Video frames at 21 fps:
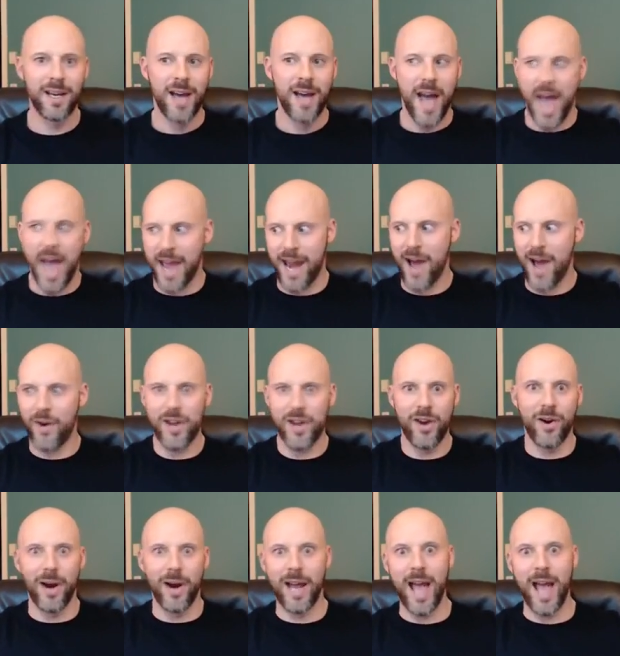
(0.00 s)
And now
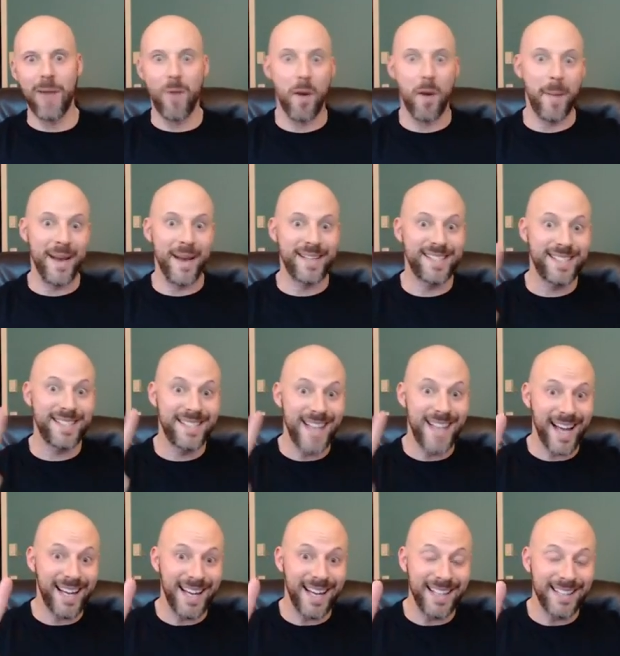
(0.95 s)
here I am on my
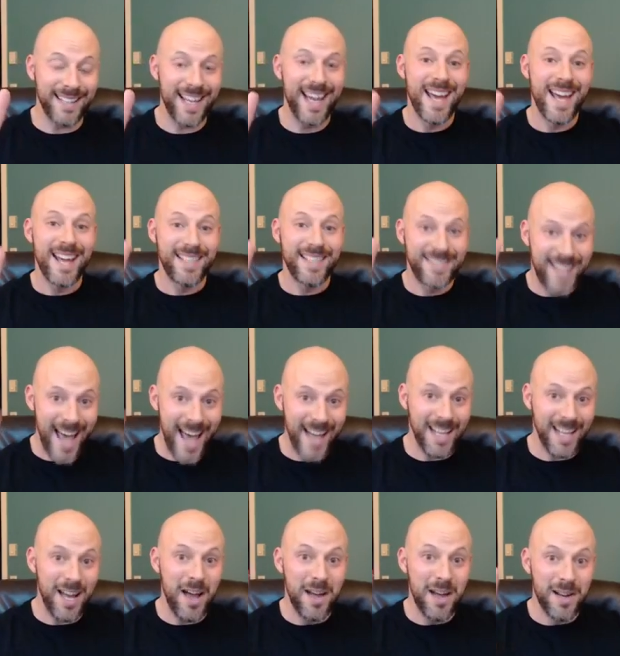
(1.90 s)
second
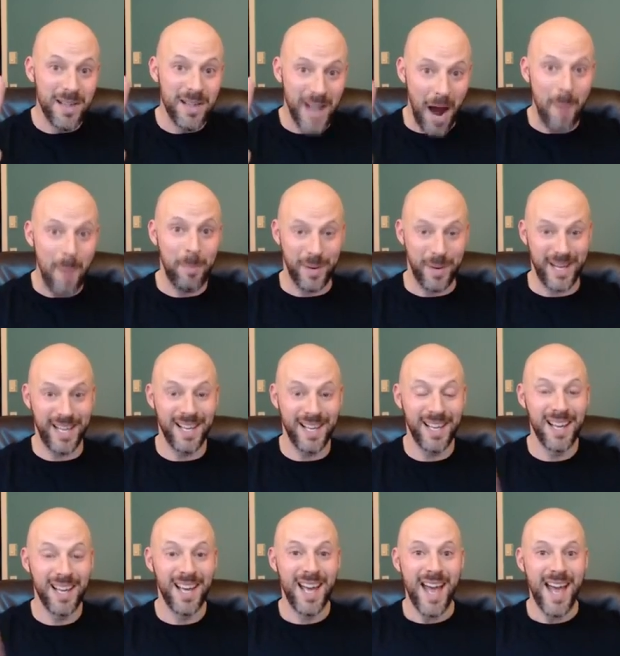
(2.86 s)
tech
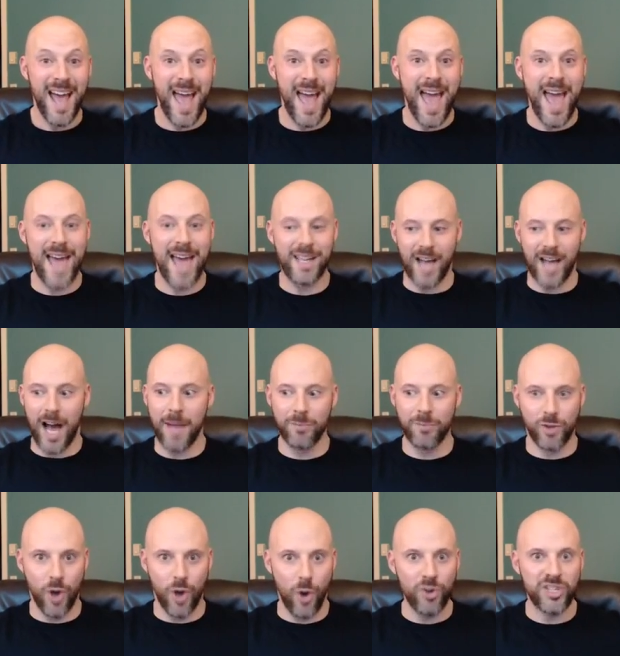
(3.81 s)
company and I'm
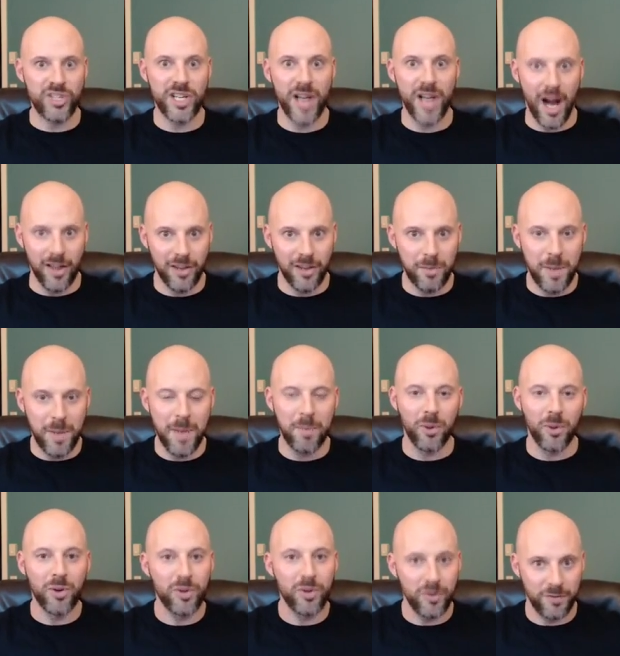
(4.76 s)
coaching other
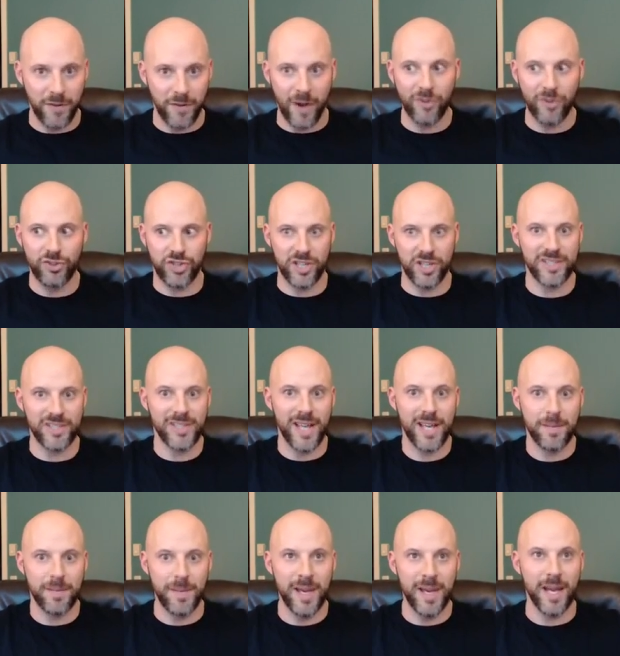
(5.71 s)
people who felt just
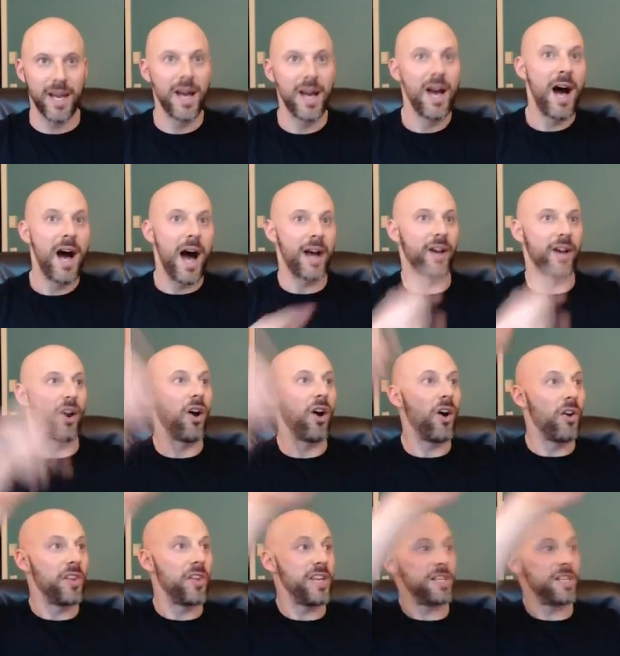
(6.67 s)
like me. I got
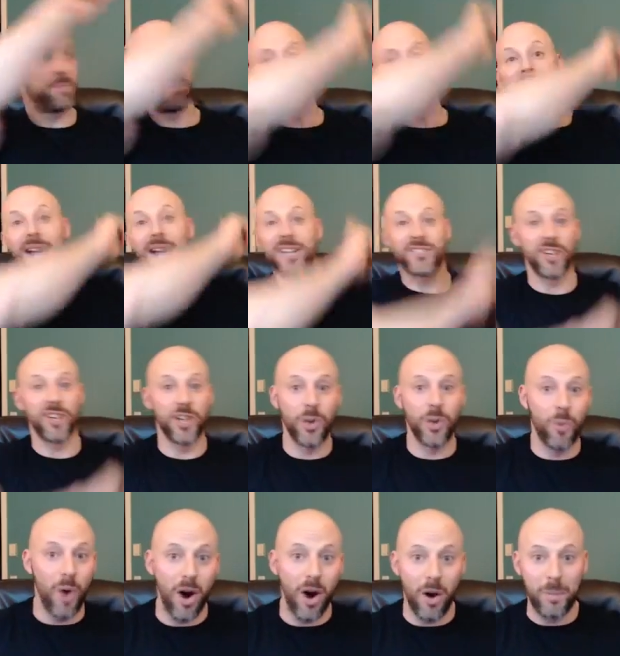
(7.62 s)
all these plaques on the
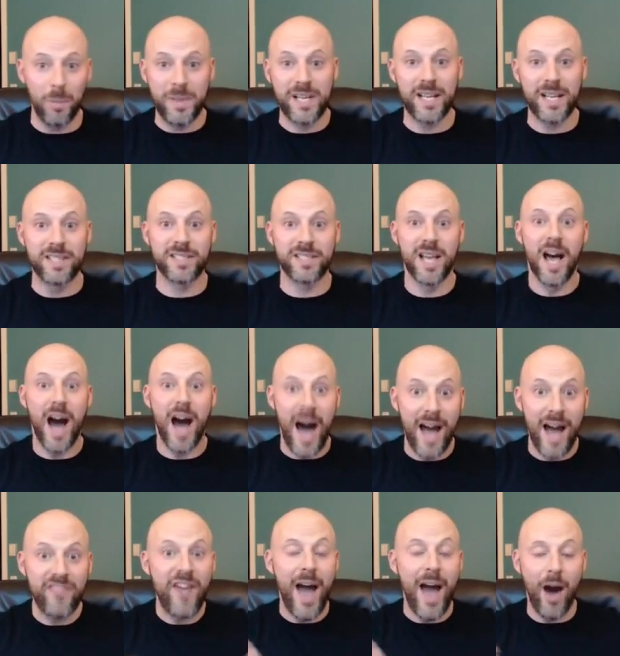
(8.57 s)
wall because
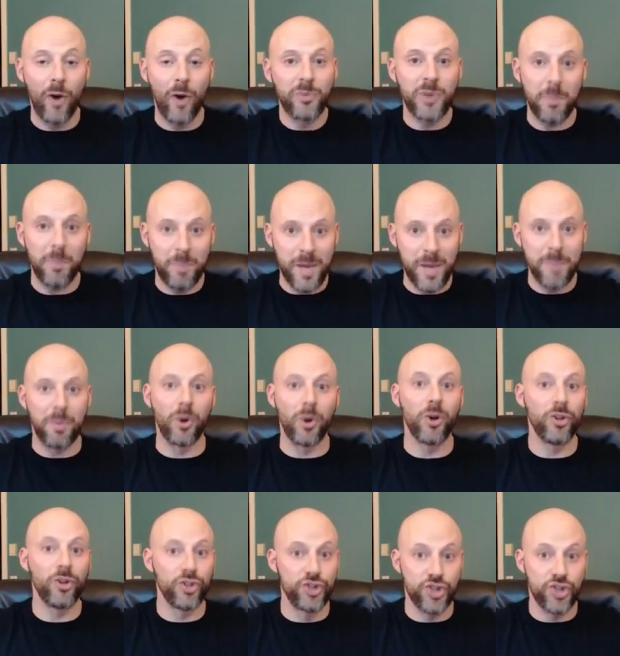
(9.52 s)
I've helped
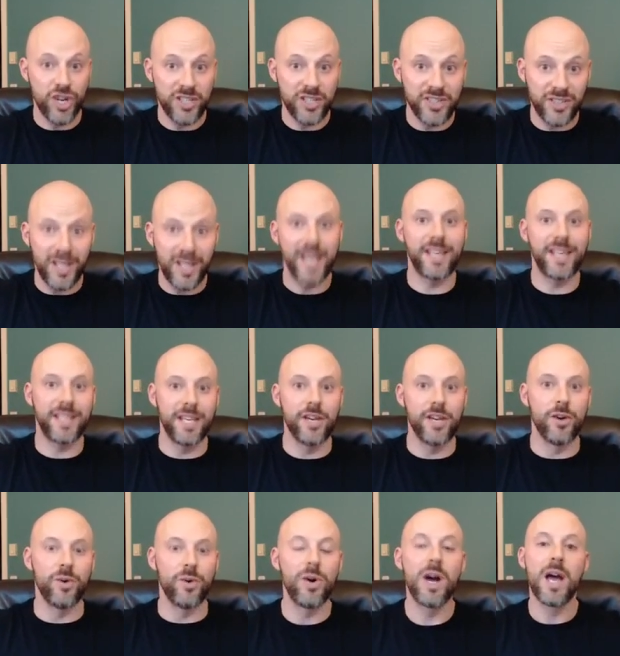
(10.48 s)
people just like
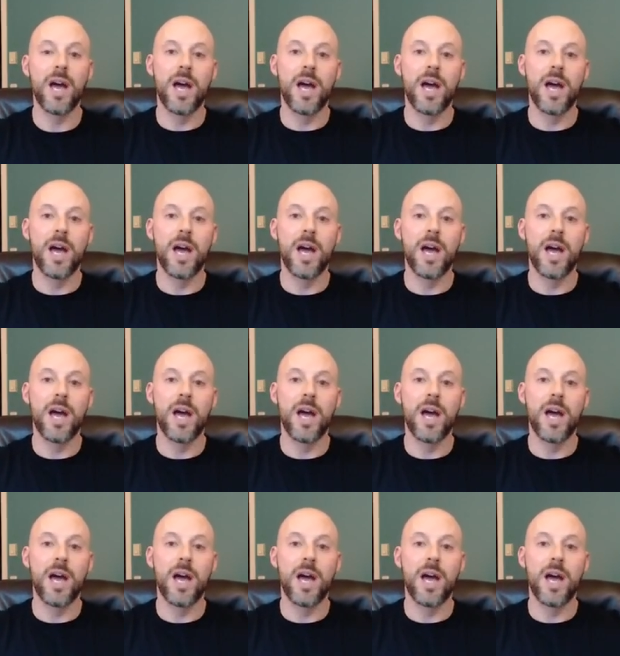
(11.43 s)
you